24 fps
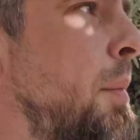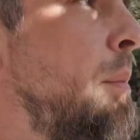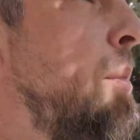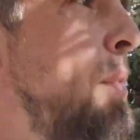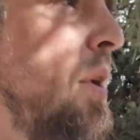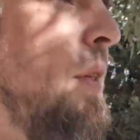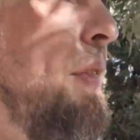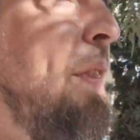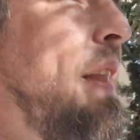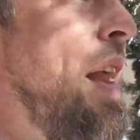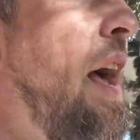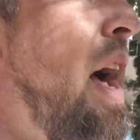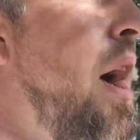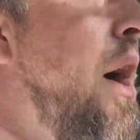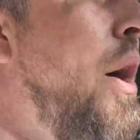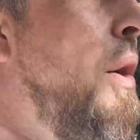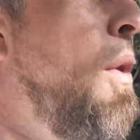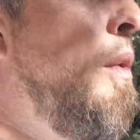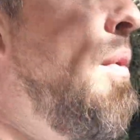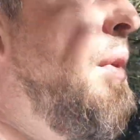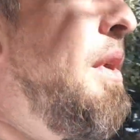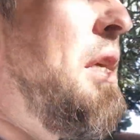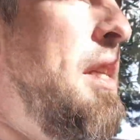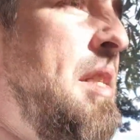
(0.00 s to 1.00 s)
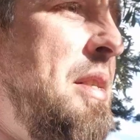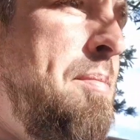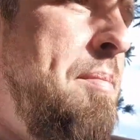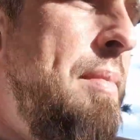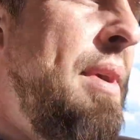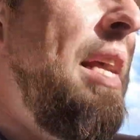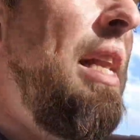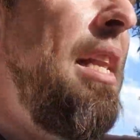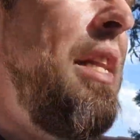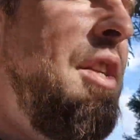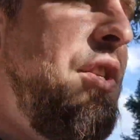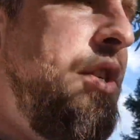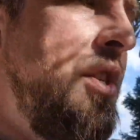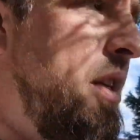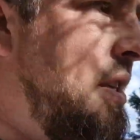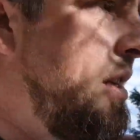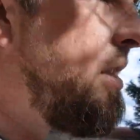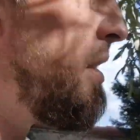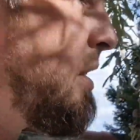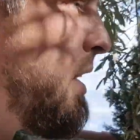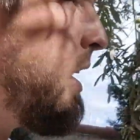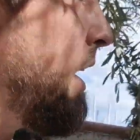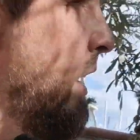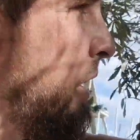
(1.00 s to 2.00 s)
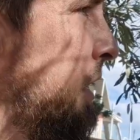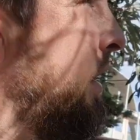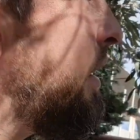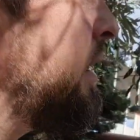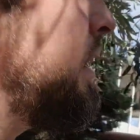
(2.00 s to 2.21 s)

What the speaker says: but now it's mainly just that